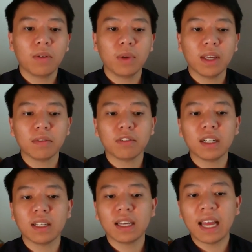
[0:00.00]
And we can
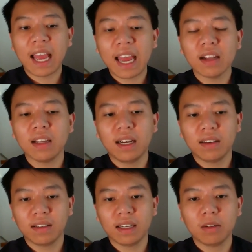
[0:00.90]
finally
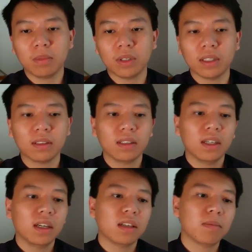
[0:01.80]
analyze the output,
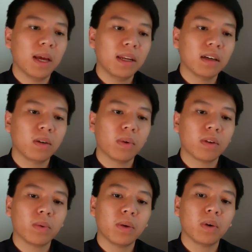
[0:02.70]
depending on
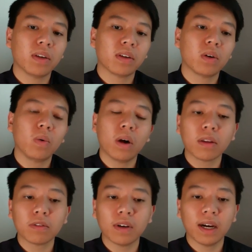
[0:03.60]
whether we want to
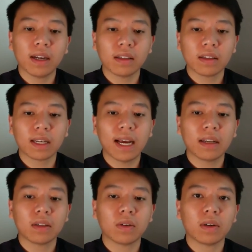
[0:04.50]
quantify the
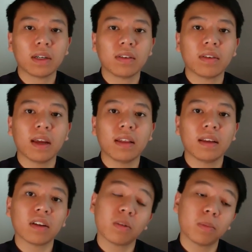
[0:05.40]
categories and
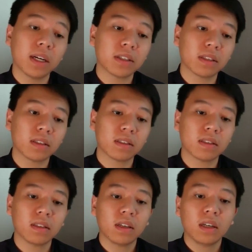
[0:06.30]
the
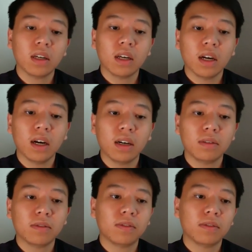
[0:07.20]
expressions
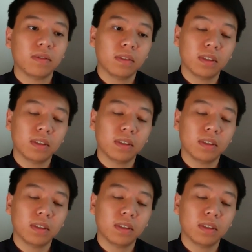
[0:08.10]
of